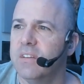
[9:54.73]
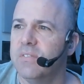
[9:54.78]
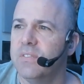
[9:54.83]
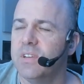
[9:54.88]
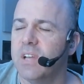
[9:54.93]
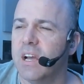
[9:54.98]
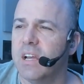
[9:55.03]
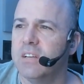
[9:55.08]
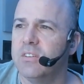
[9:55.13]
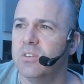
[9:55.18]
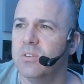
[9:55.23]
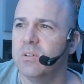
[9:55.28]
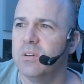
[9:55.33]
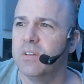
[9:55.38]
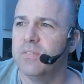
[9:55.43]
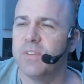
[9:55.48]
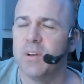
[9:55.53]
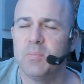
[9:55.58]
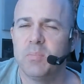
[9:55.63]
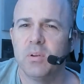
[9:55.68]

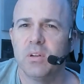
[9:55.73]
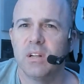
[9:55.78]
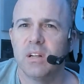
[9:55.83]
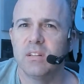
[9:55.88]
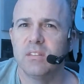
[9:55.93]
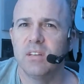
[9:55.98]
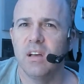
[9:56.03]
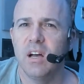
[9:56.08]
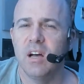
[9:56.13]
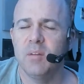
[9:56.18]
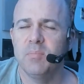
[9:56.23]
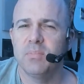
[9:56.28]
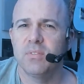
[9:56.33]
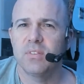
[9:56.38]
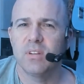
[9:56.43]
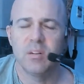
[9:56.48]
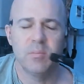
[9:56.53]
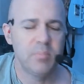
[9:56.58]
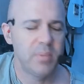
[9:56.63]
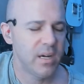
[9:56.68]
If I put it on top, it's going
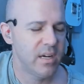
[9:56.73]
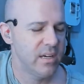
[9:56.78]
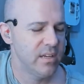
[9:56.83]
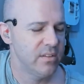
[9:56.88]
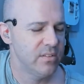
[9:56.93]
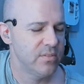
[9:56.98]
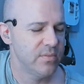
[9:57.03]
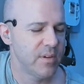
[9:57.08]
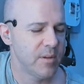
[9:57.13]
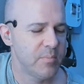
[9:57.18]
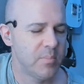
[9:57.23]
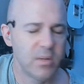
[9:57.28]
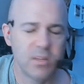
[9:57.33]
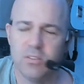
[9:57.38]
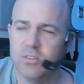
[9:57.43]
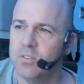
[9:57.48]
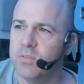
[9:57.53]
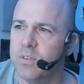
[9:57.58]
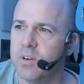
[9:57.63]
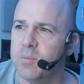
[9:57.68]
to buzz. If I put it
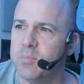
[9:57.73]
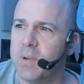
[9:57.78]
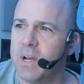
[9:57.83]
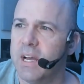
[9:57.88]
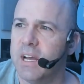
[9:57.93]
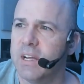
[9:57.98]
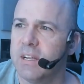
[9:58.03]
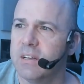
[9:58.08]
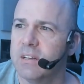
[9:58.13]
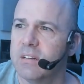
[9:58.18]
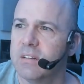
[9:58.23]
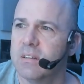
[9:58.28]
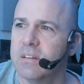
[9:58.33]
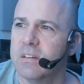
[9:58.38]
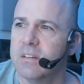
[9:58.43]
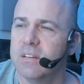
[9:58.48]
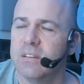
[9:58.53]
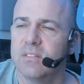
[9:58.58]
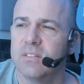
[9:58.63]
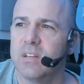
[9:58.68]
too far back,
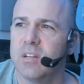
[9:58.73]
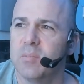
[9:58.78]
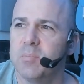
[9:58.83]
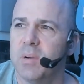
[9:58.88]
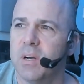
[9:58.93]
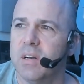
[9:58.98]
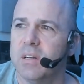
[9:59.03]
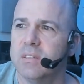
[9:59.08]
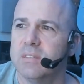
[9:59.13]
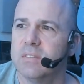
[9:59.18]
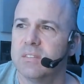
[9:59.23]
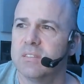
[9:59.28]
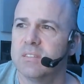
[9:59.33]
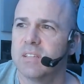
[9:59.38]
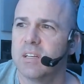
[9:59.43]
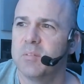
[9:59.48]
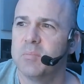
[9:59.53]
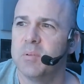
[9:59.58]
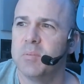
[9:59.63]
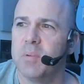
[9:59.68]
it's going to buzz. It's
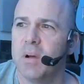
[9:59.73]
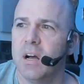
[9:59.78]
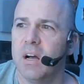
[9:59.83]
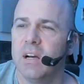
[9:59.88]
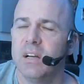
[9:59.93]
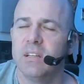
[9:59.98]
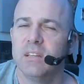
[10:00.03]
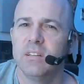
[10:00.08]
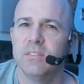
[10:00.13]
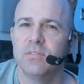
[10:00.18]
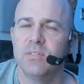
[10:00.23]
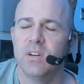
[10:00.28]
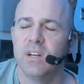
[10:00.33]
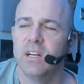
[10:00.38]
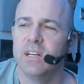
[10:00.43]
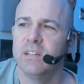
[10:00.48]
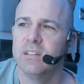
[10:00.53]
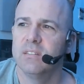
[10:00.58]
going to be behind the fret.